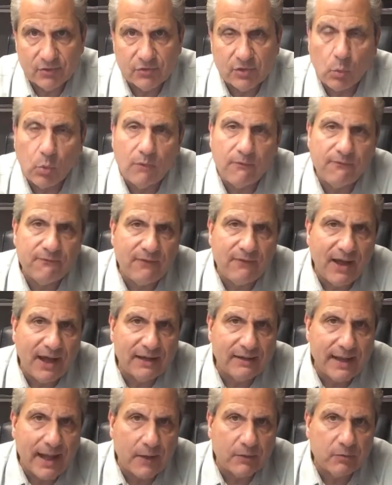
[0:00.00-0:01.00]
So we'll
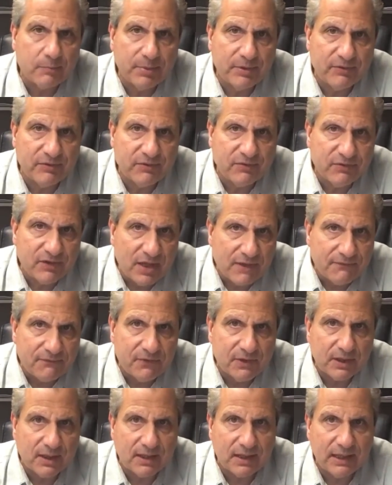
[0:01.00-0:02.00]
find out
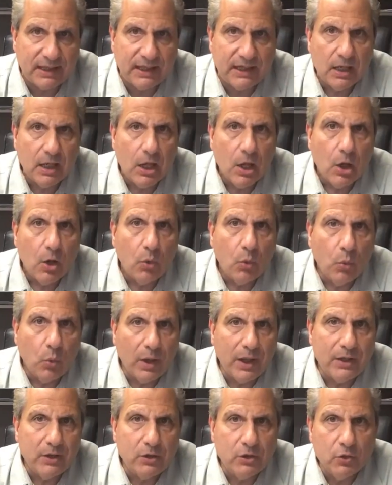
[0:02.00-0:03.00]
specifically
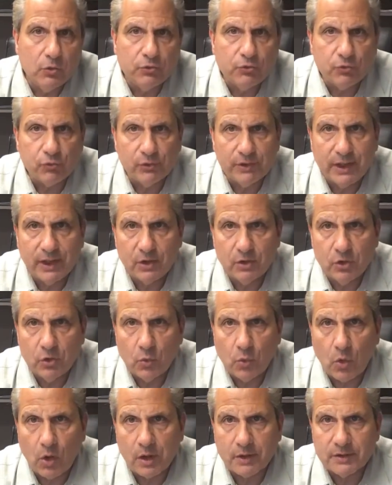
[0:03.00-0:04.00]
what nutrient
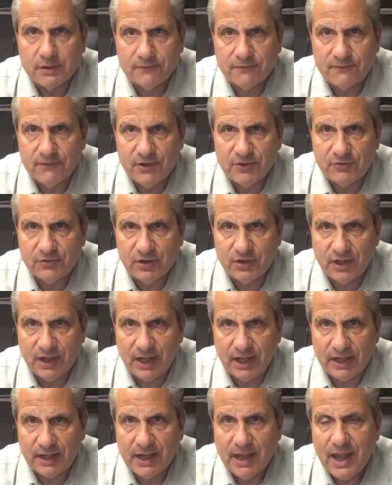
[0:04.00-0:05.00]
you are deficient
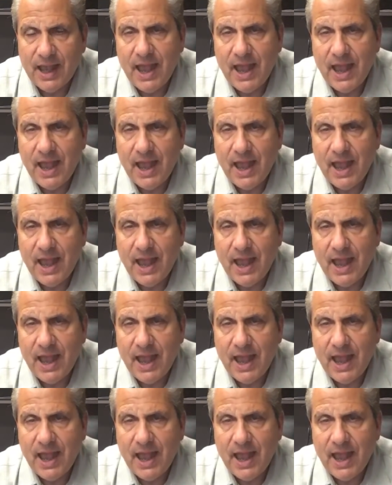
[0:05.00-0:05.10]
in.